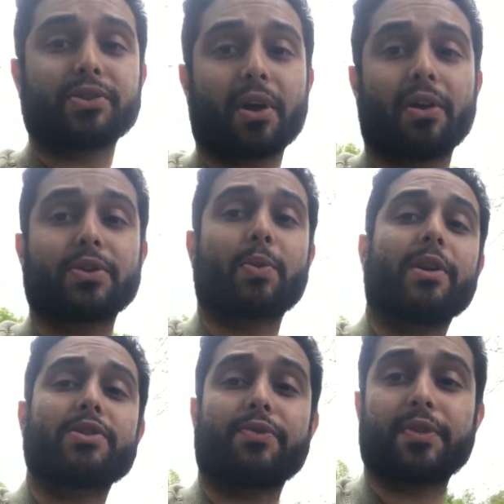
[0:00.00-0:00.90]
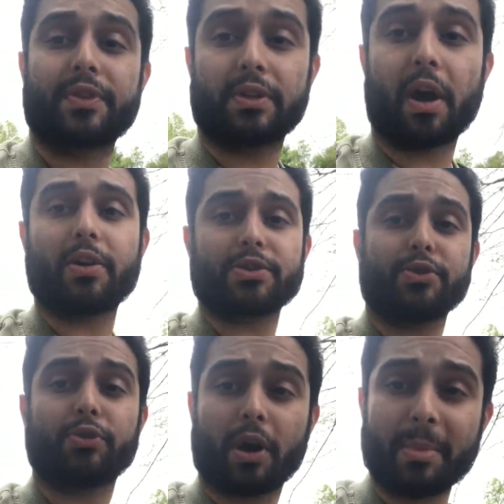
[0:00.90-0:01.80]
$150, and
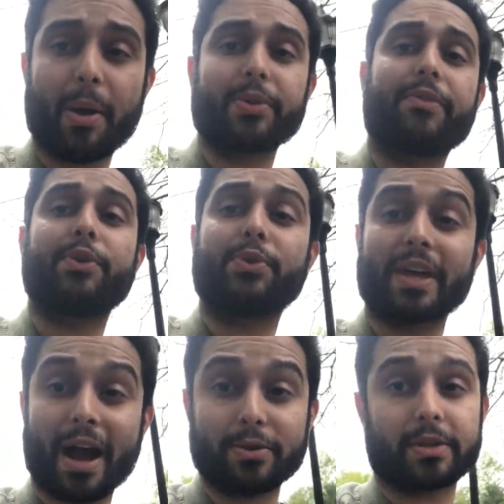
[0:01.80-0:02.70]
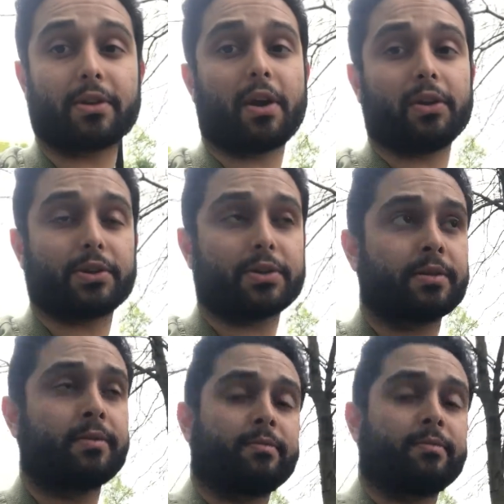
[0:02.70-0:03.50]
you come out with a few thousand dollars.